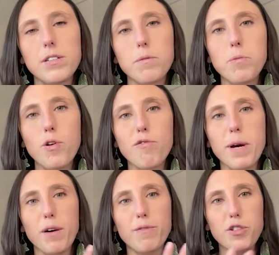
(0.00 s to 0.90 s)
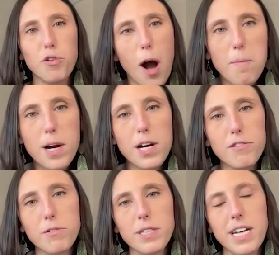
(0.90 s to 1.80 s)
movement of trauma
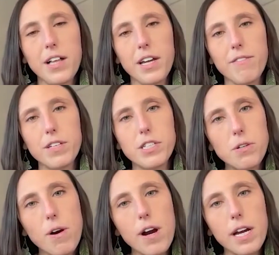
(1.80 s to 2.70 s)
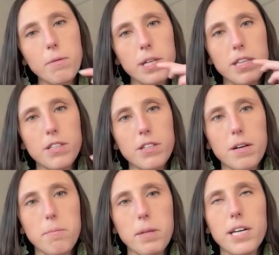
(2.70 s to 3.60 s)
through the telling of the story with
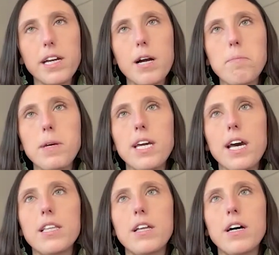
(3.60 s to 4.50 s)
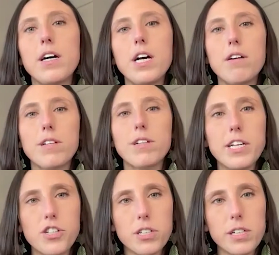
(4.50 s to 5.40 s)
play therapy, and the
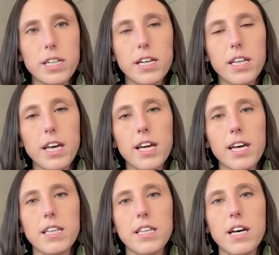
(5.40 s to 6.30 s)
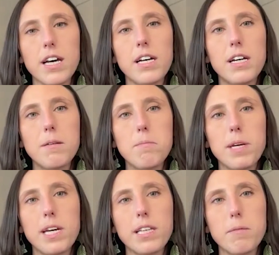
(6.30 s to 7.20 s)
relational healing, and the
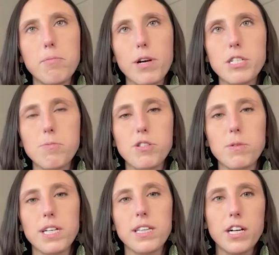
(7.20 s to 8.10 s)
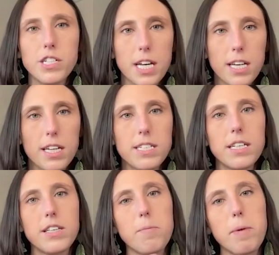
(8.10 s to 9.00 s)
being the bridge between their psyches
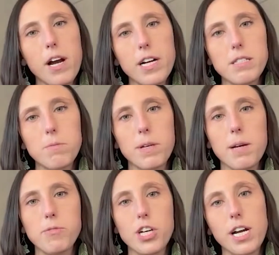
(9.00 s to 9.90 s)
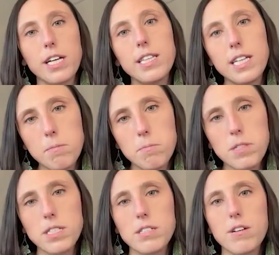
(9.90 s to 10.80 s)
and their parents when I'm sharing
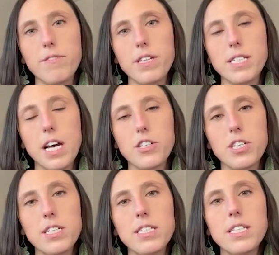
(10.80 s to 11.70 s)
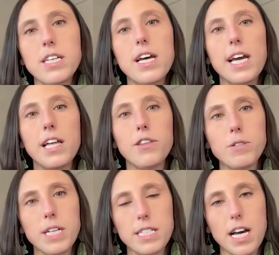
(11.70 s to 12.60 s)
themes of the sessions in those
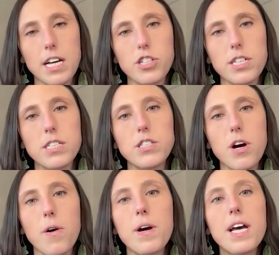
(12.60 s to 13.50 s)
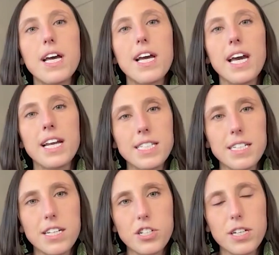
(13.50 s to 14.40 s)
8 sessions. So in his
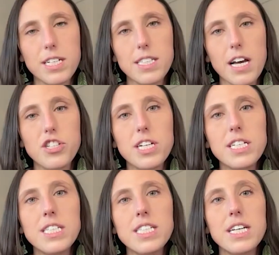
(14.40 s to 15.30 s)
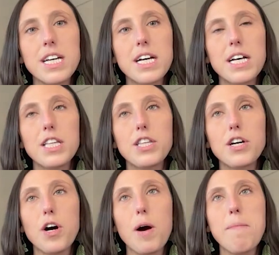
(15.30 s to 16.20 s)
initial 8 sessions,
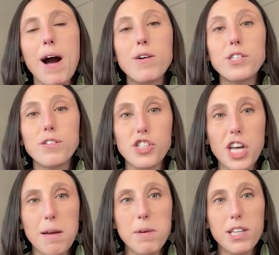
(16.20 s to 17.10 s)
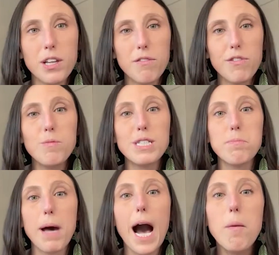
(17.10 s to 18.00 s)
the amount of shame in the room was
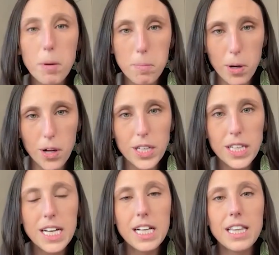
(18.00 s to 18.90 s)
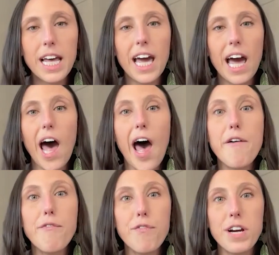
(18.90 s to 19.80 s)
palpable. Like
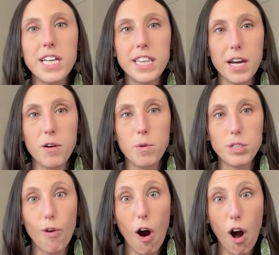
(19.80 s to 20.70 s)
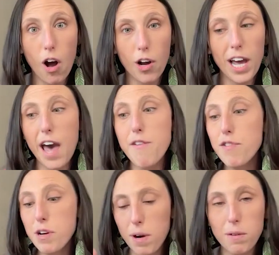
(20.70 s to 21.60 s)
everything was wrong.
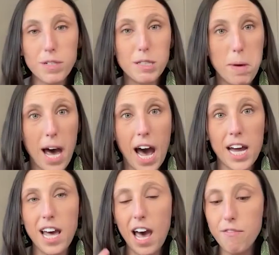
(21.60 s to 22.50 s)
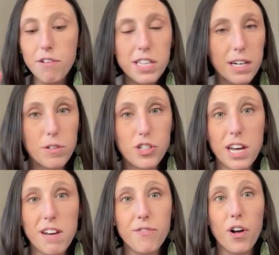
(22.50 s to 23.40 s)
Everyone was bad. Everything was
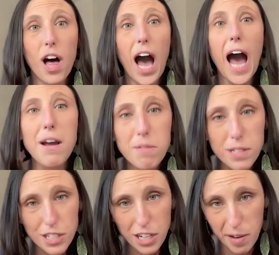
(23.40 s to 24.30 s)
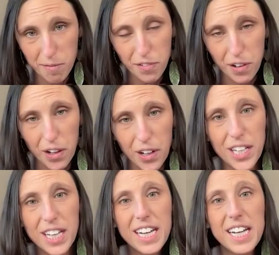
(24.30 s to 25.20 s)
shameful. I was shameful.
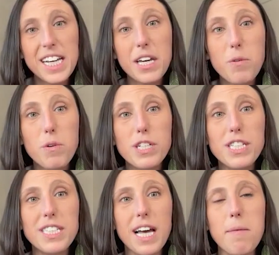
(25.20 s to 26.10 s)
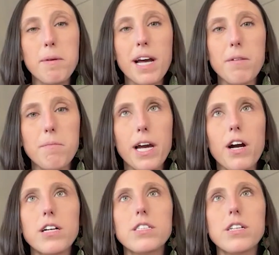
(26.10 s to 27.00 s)
It was, my
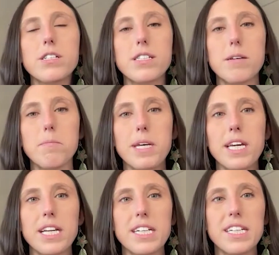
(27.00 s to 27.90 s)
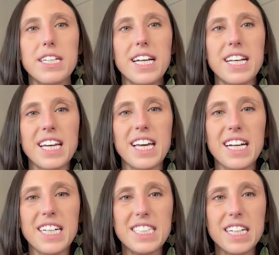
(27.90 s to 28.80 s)
heart starts to beat, and I
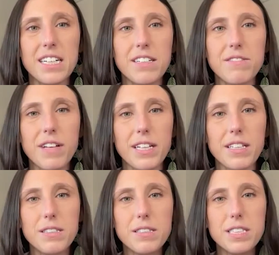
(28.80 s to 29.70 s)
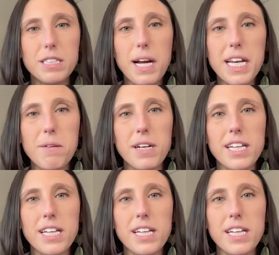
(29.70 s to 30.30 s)
get kind of like sweaty when I